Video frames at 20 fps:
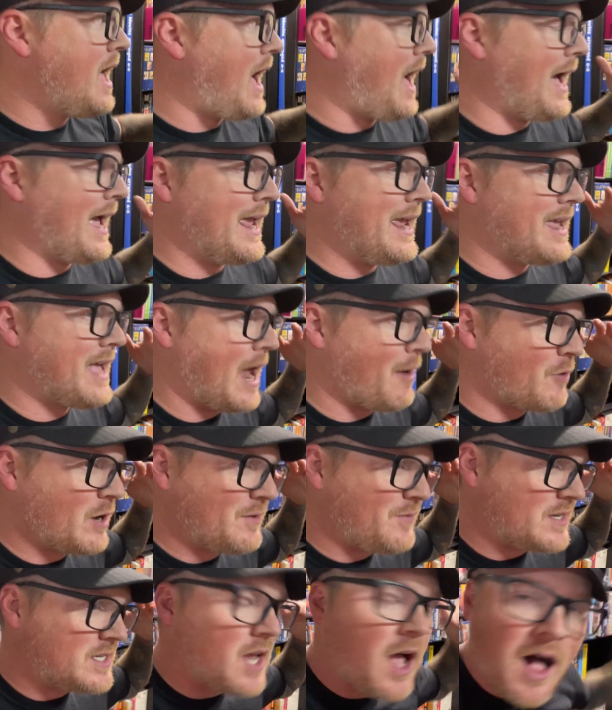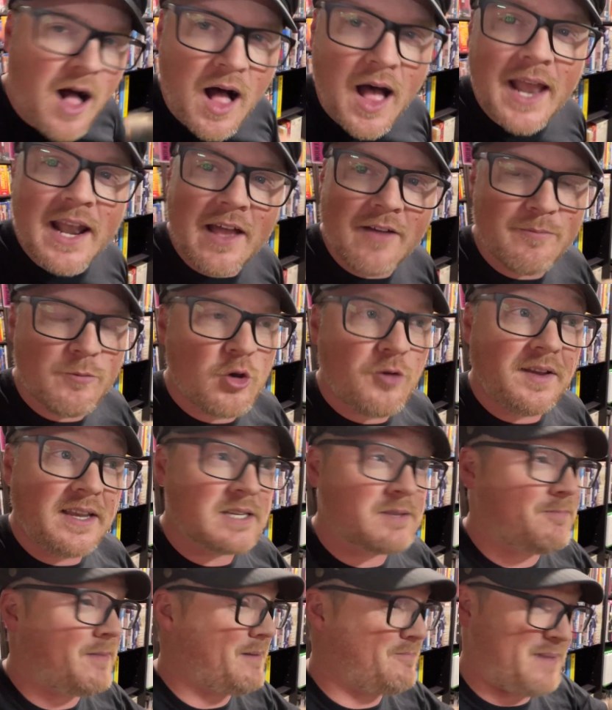I got rid of a ton of
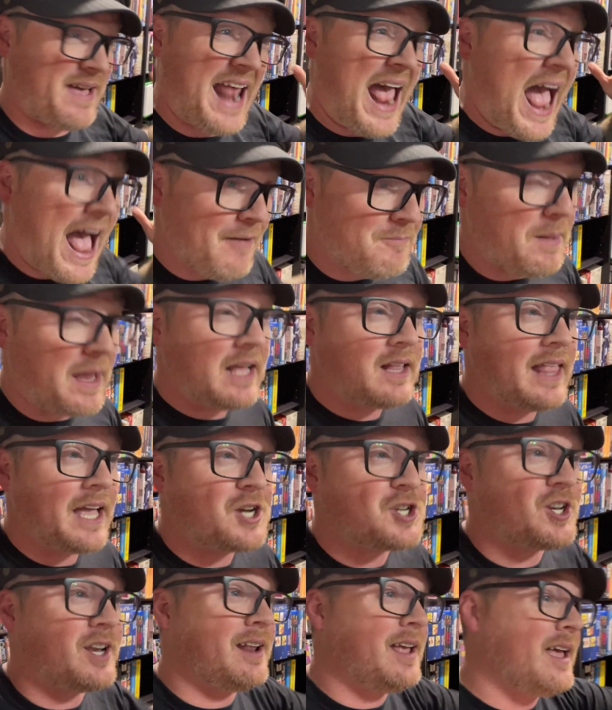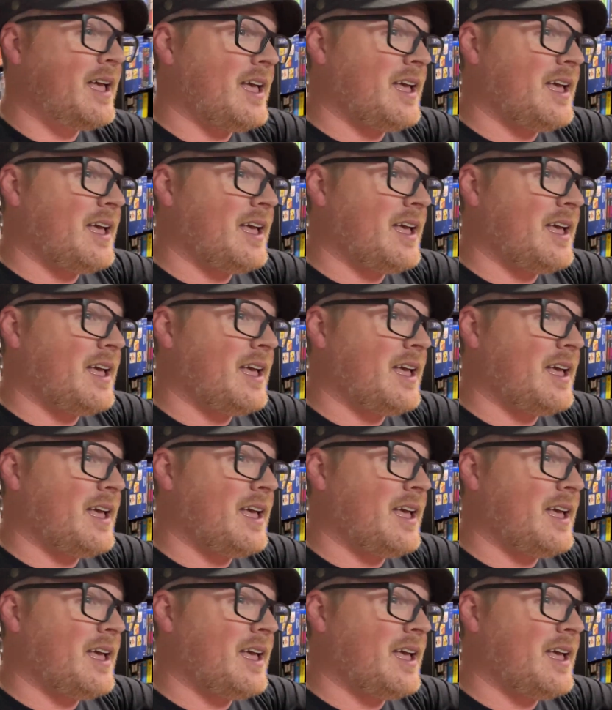movies, but about half my collection